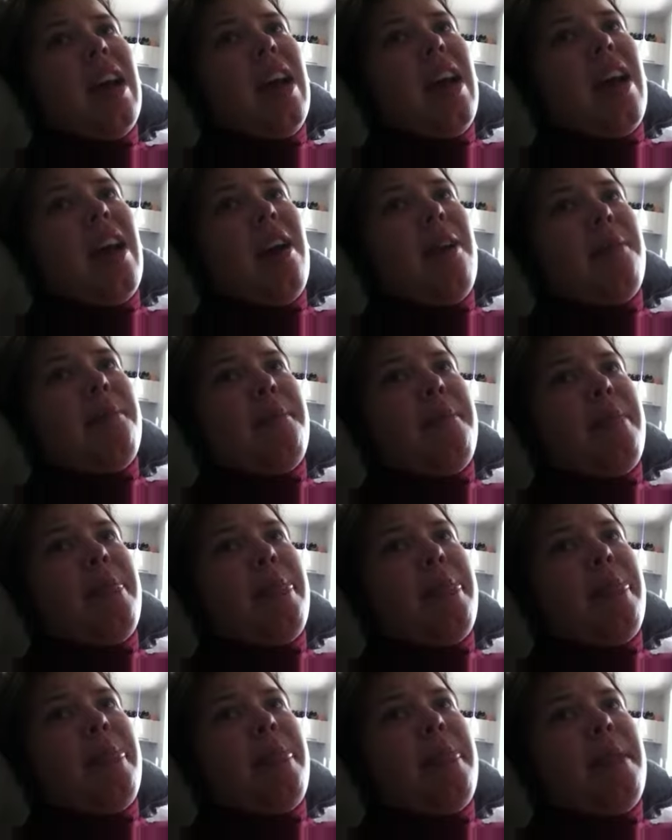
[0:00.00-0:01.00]

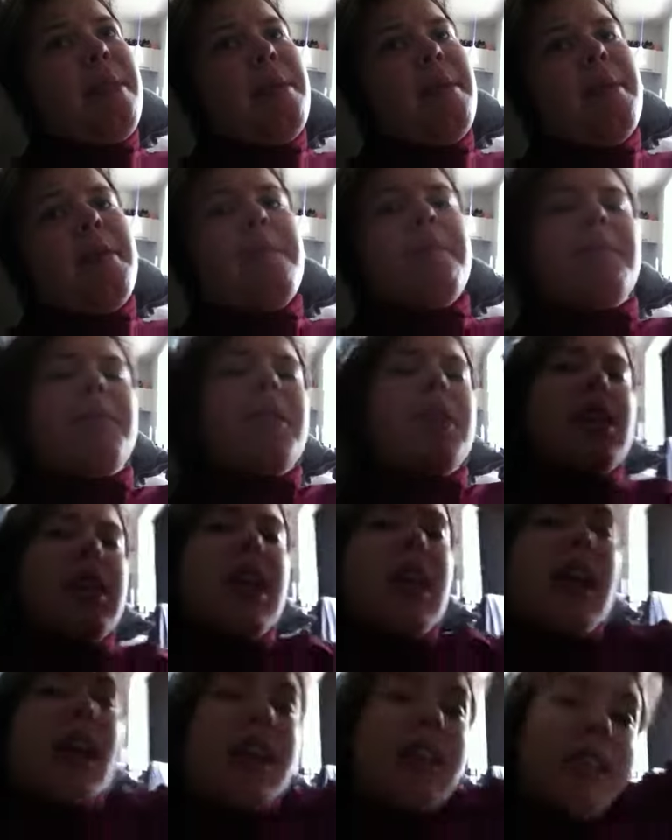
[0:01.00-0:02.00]
but
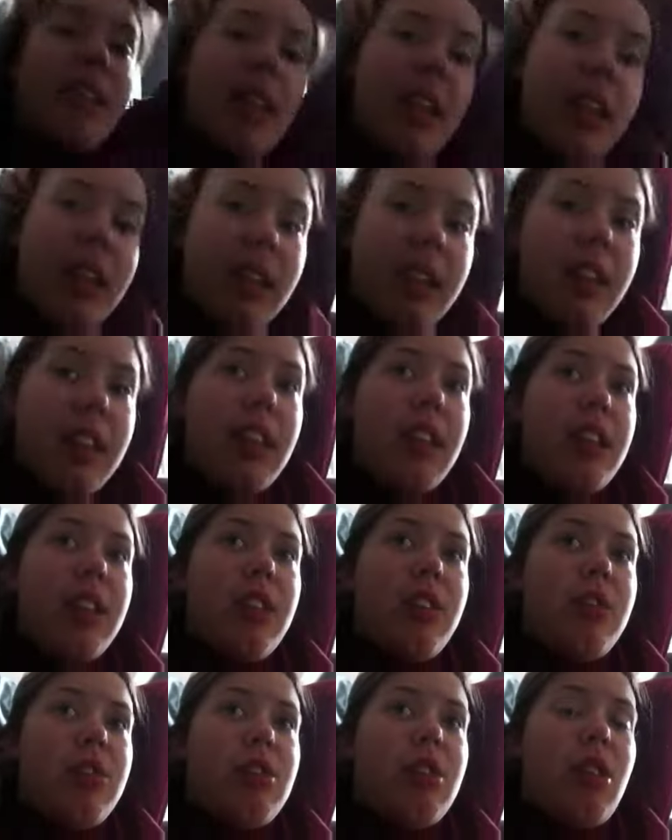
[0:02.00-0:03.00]
yeah, then
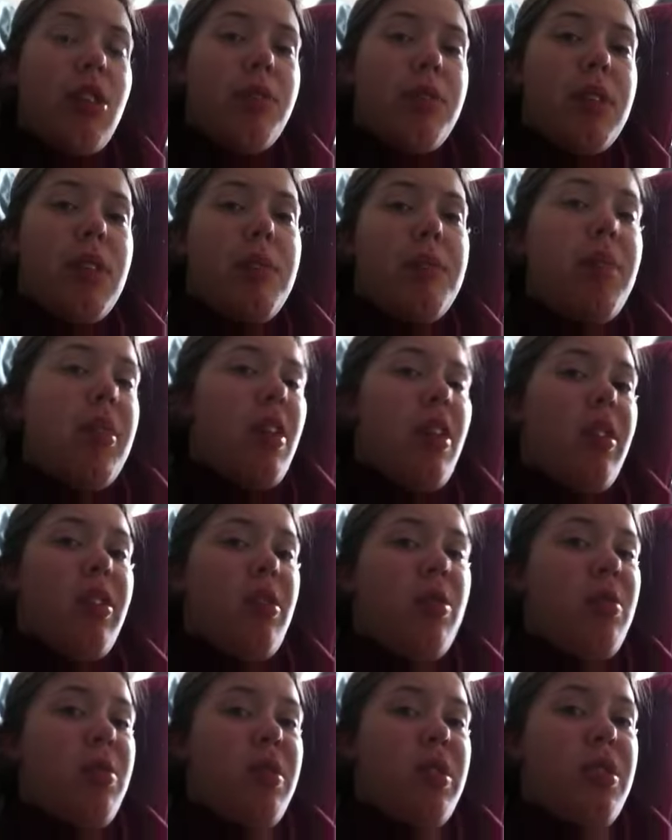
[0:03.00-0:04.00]
Utopia, but I
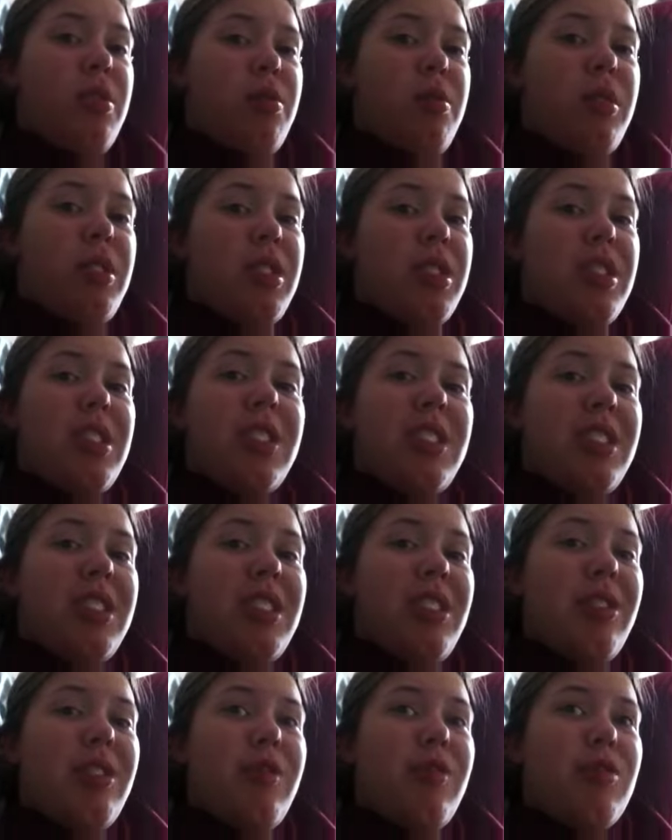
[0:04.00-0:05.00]
don't want to watch The
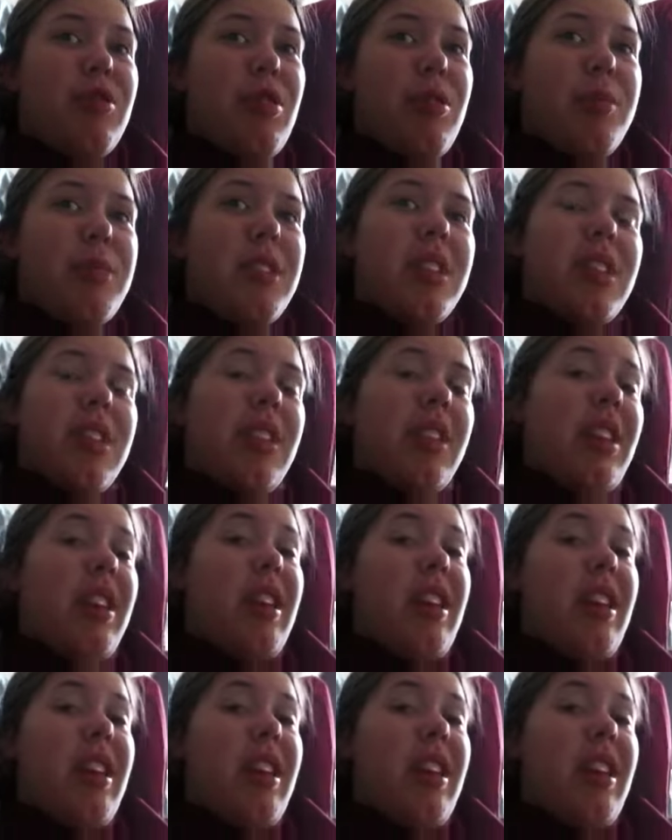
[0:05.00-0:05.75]
Sound of Drums and The